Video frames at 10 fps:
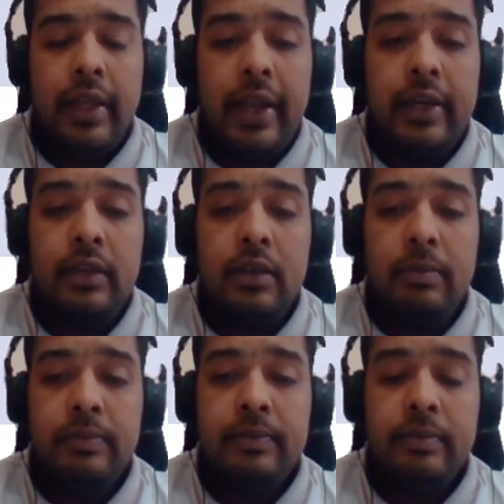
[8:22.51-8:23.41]
And
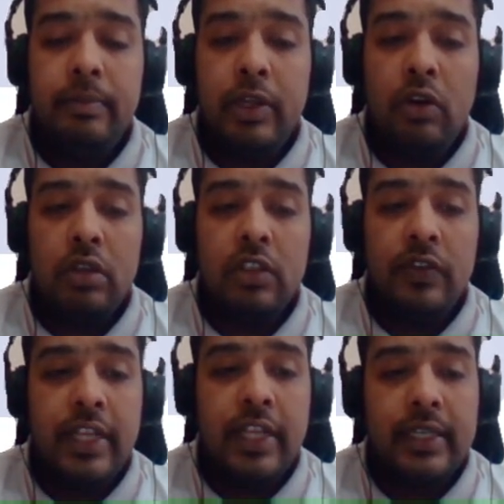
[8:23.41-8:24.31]
because
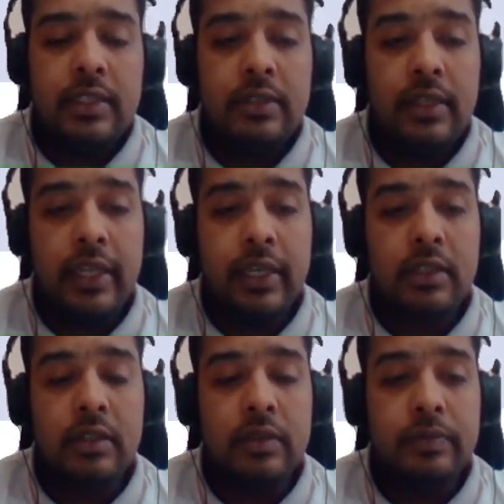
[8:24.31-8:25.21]
of that,
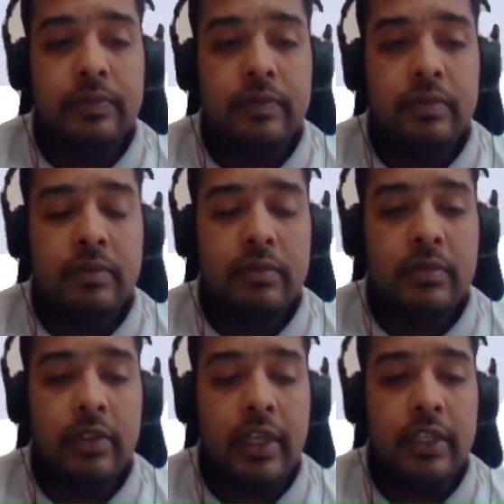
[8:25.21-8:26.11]

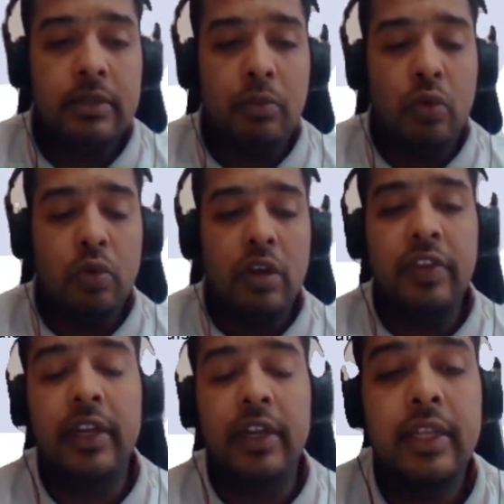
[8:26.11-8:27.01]
there is more
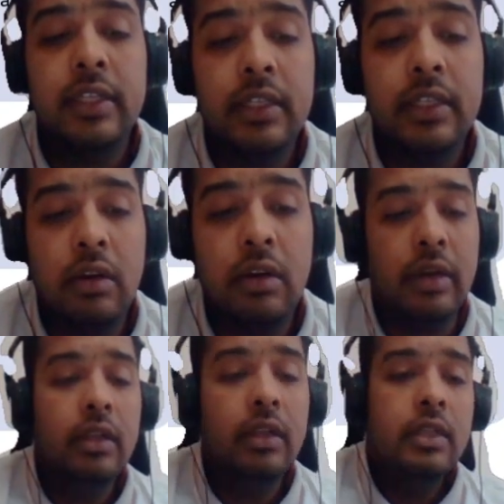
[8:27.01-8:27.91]
awareness or